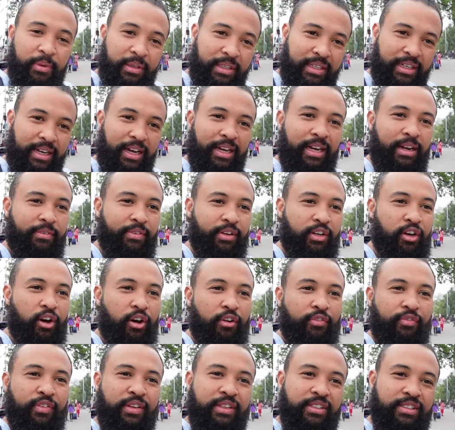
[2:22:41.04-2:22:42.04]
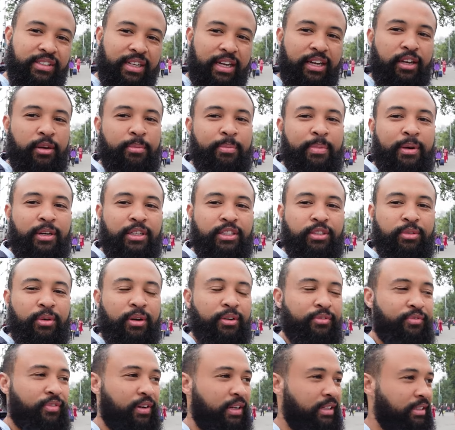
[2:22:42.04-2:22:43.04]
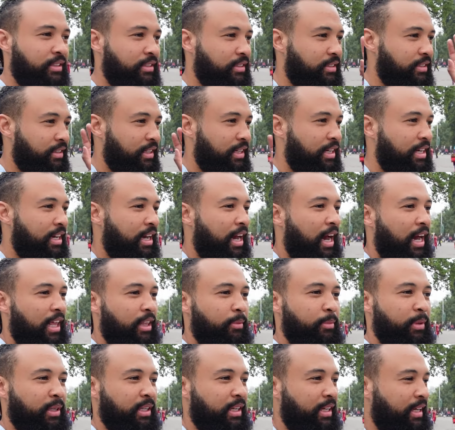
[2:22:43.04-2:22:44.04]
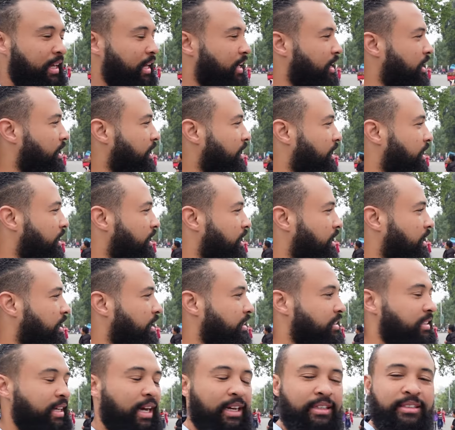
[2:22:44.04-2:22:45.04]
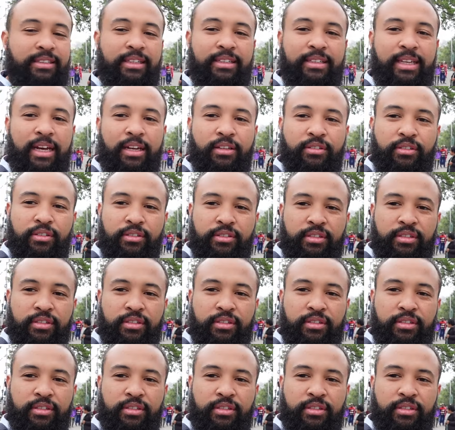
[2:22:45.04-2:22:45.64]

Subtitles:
we're going to go and have a coffee, say goodbye to our friends, and then we're going to get a taxi down to